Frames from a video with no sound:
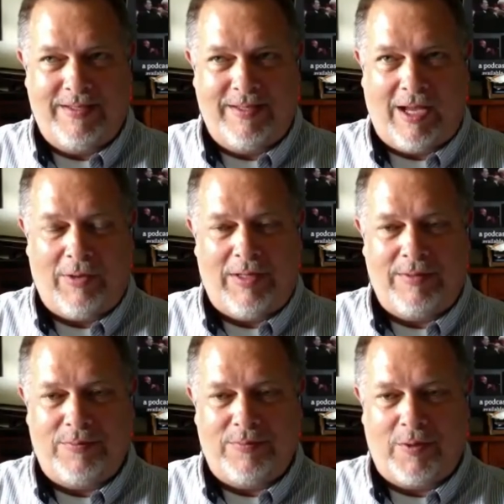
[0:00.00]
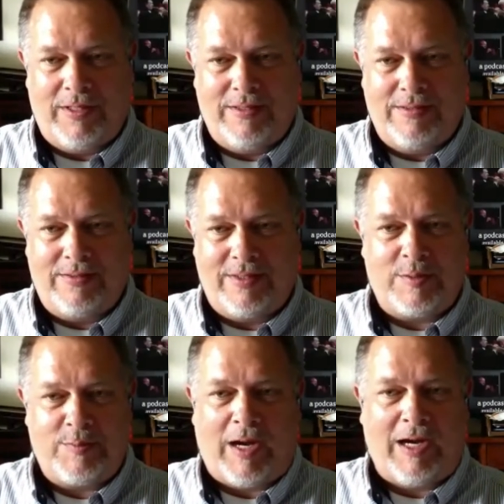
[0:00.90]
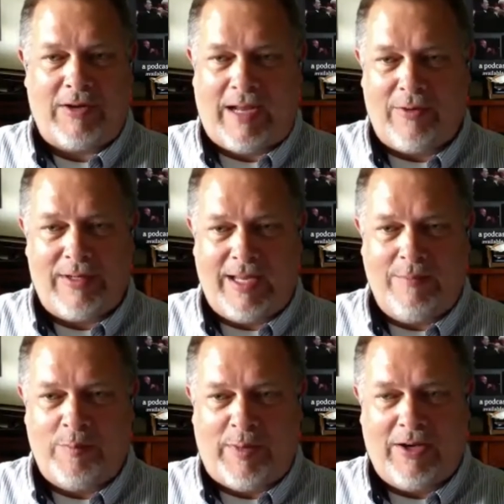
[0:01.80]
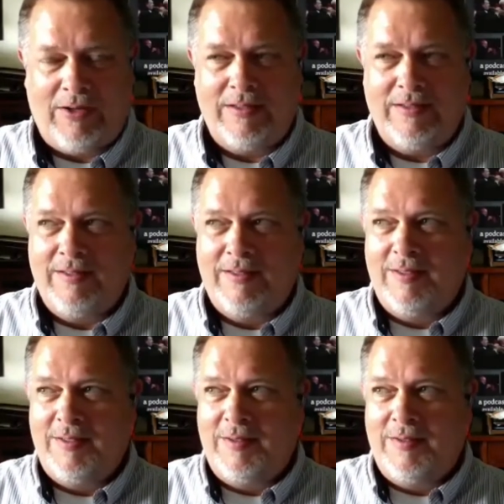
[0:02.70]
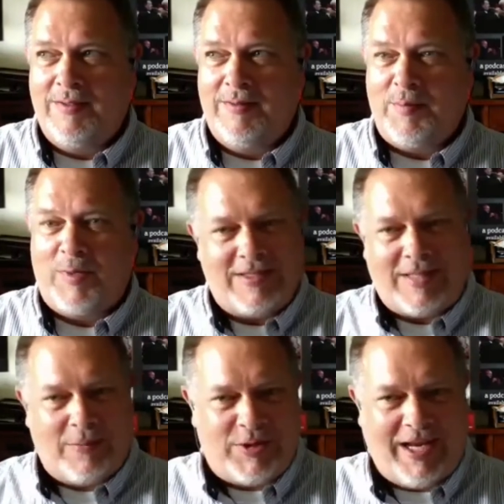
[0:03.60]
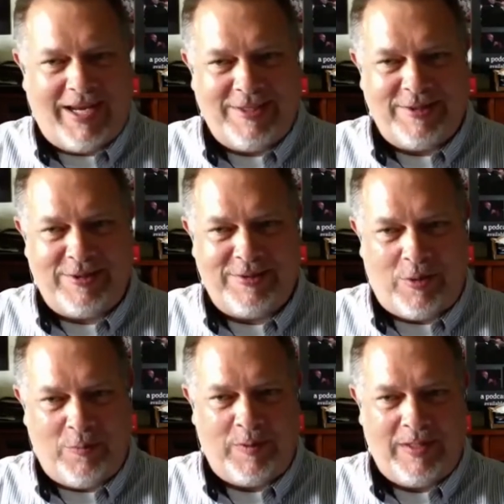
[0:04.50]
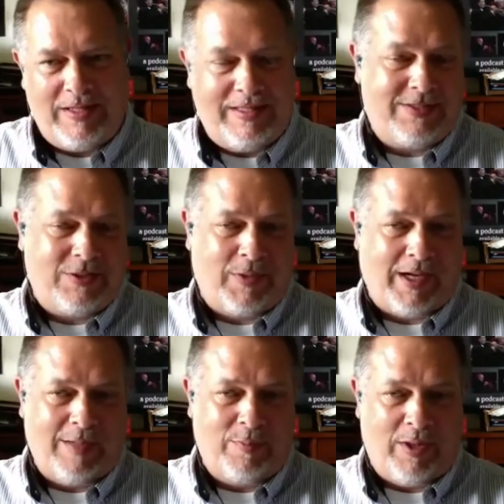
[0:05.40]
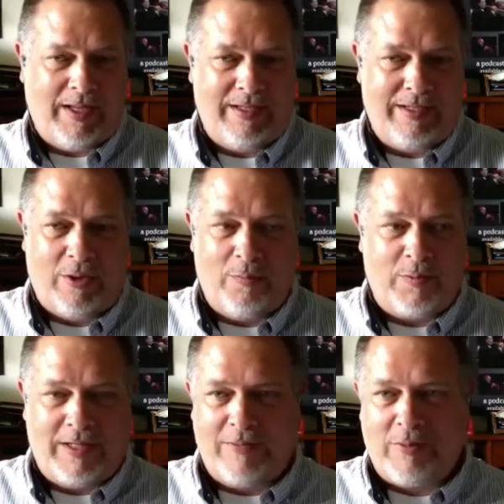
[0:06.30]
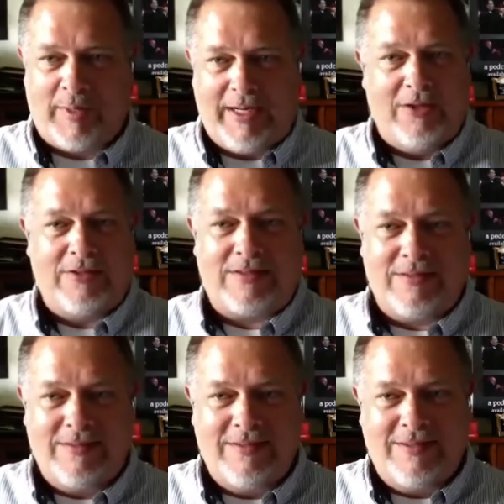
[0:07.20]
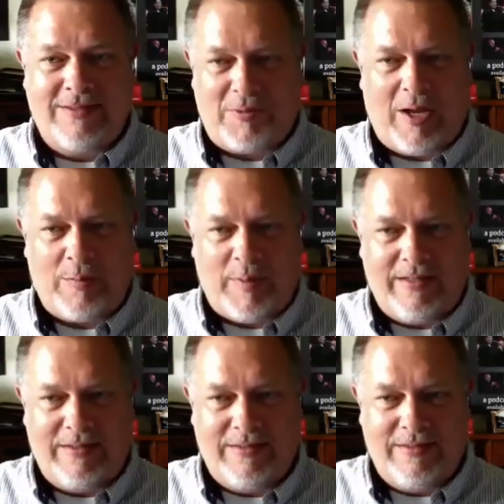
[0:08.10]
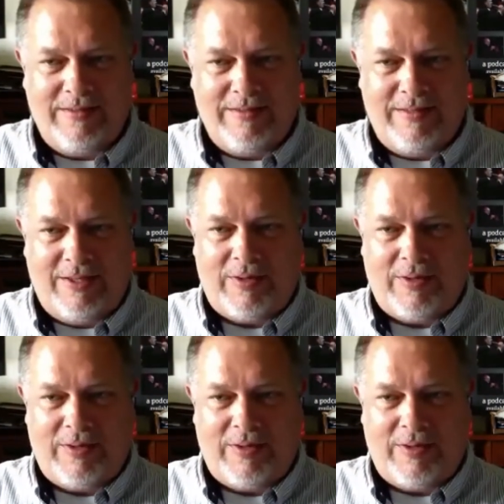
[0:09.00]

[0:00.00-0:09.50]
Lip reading: how it was inspired, how it came about, because that would change, hopefully, at least the way I play it, and hopefully everybody else around me. I